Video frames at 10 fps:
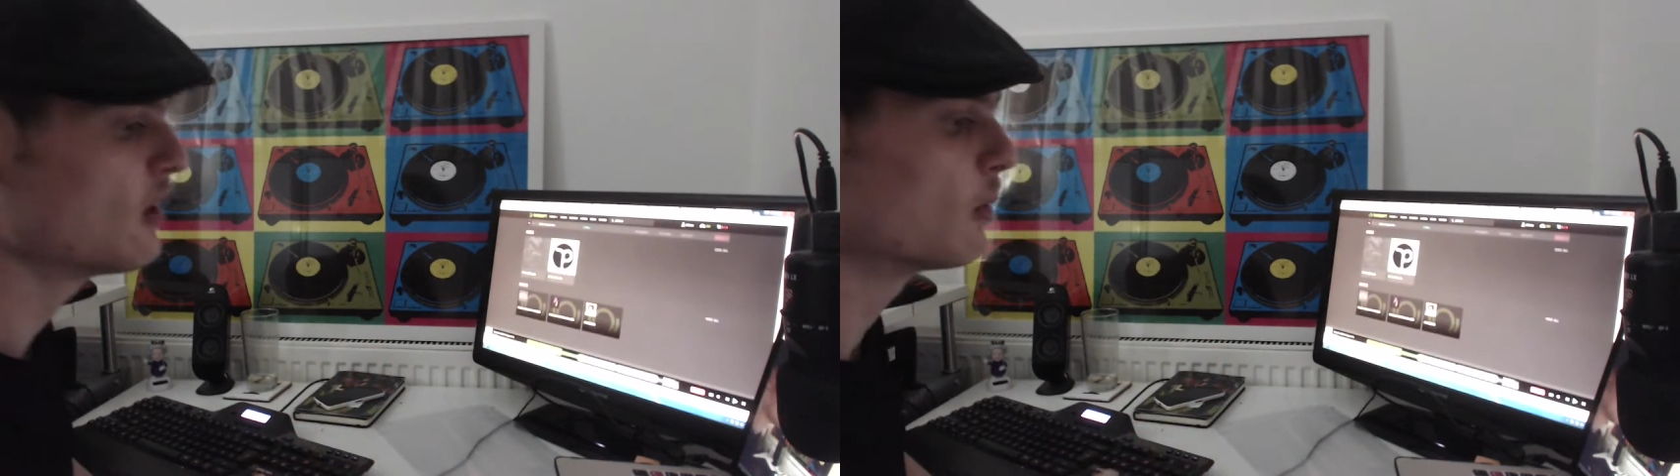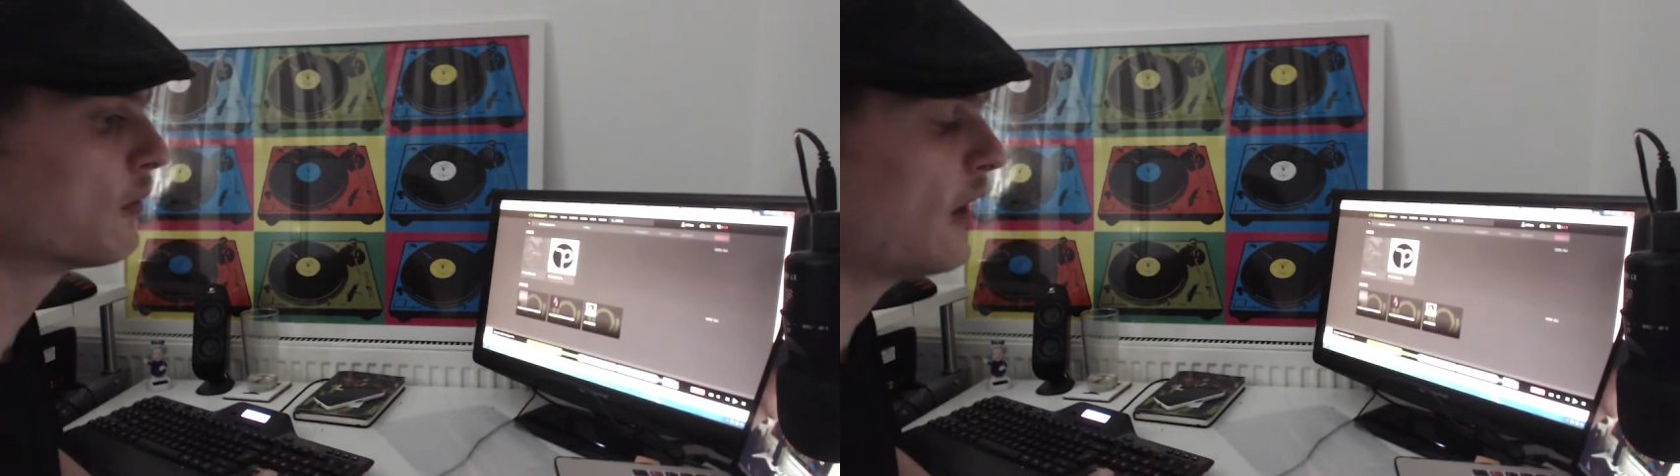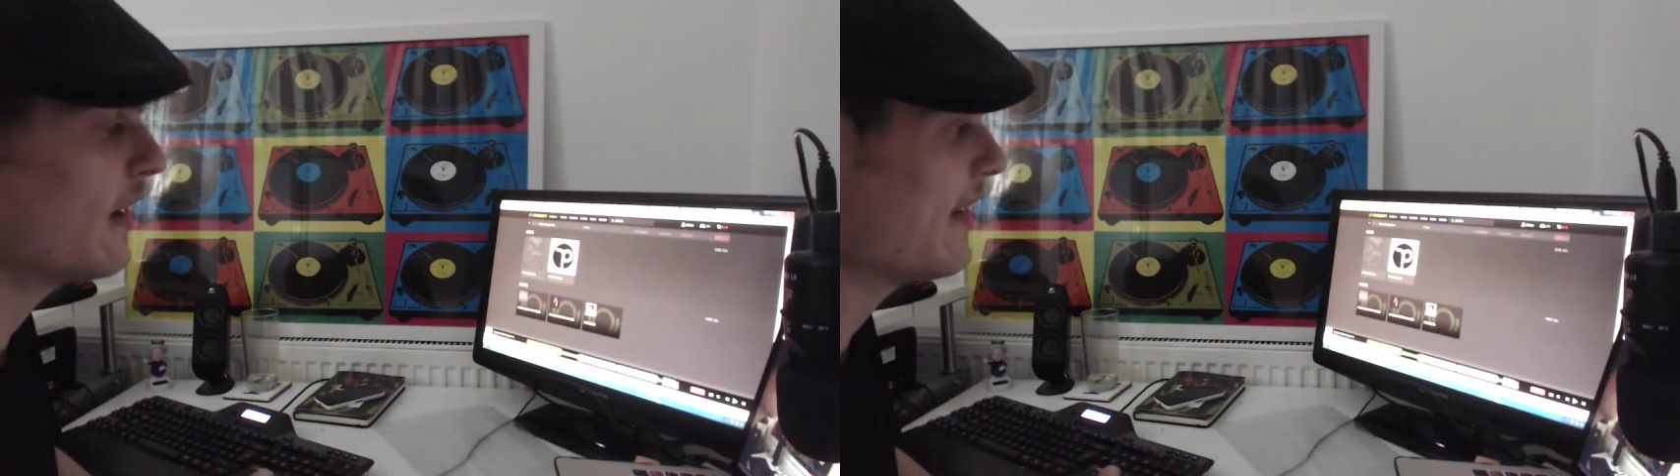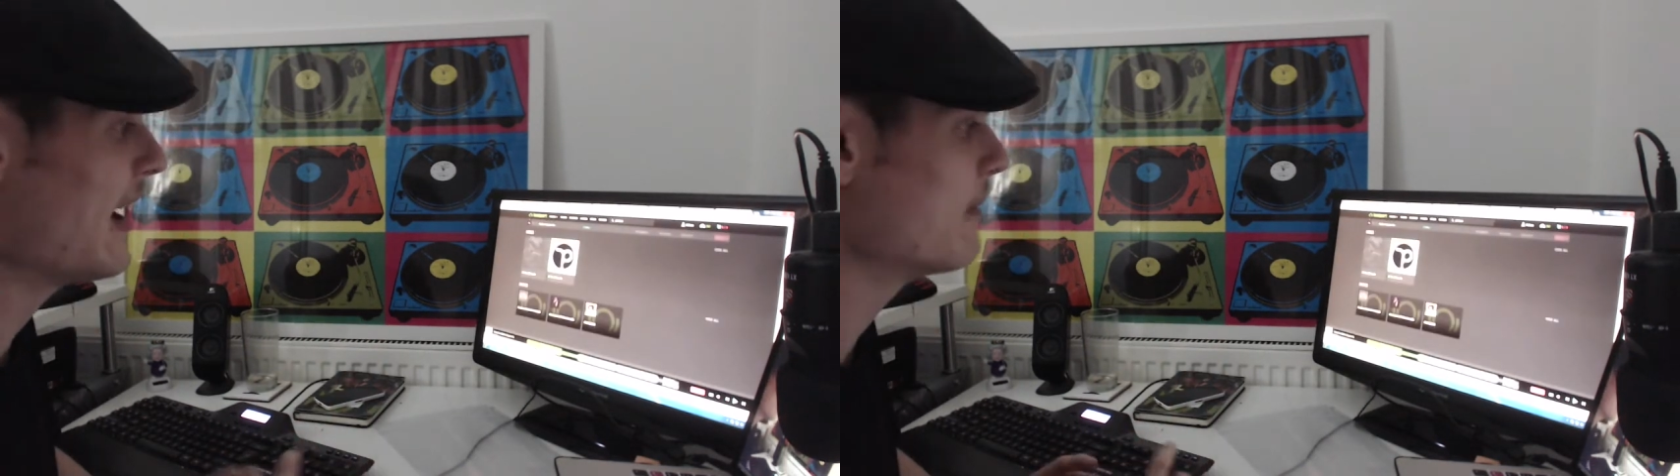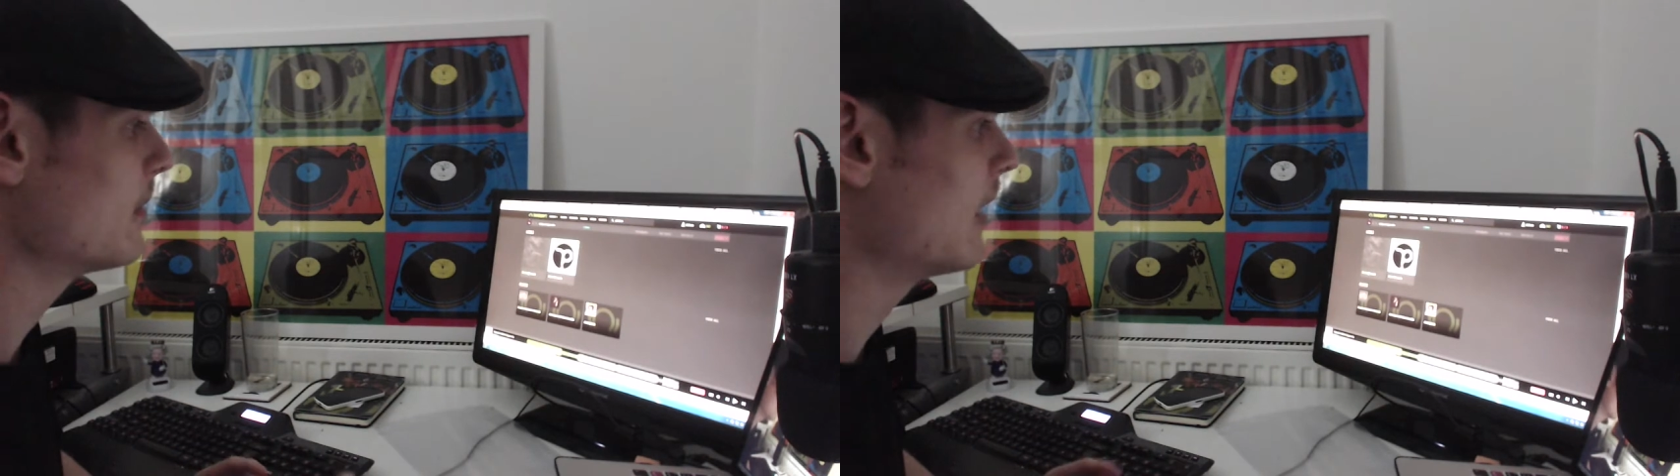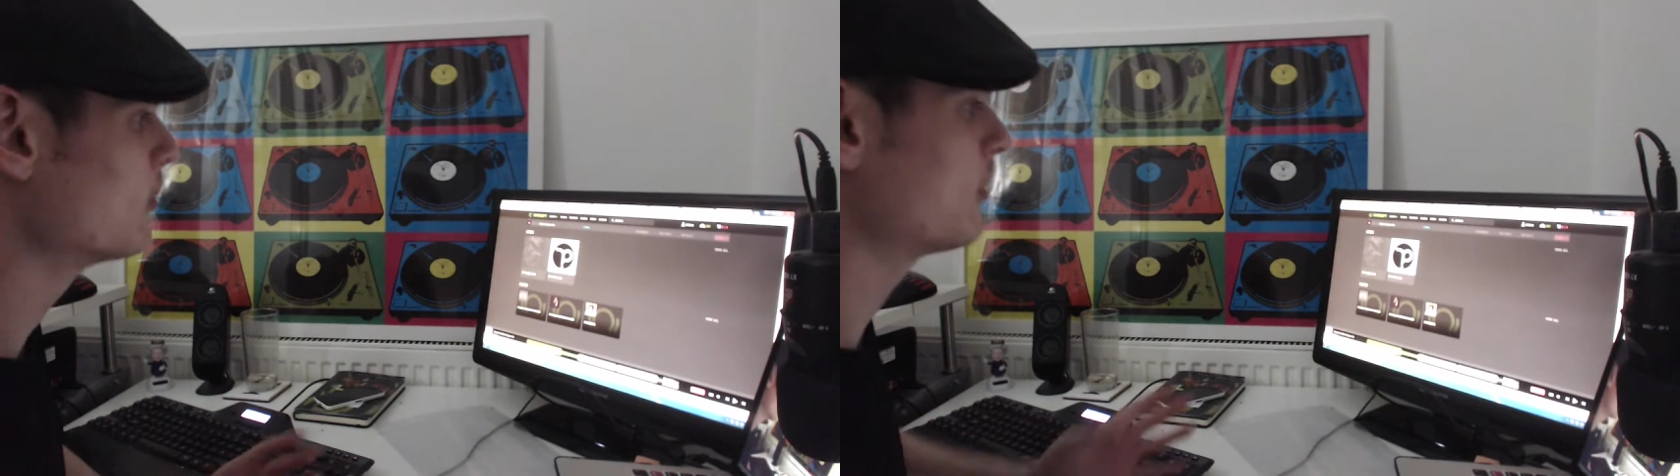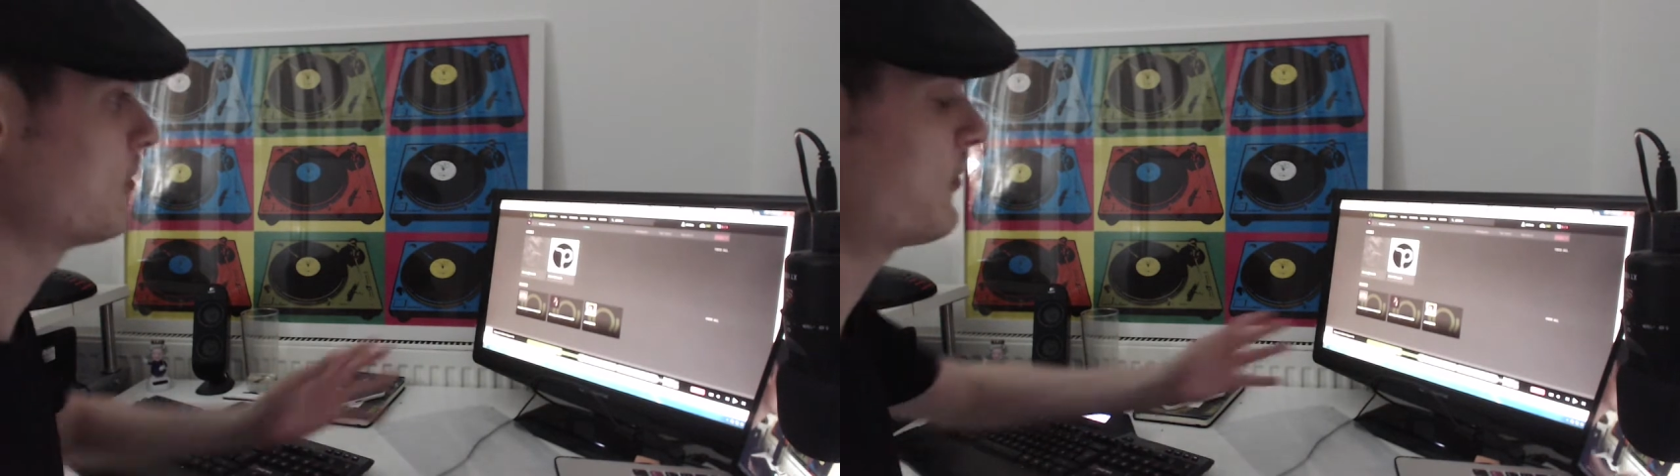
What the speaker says: we'll find them, and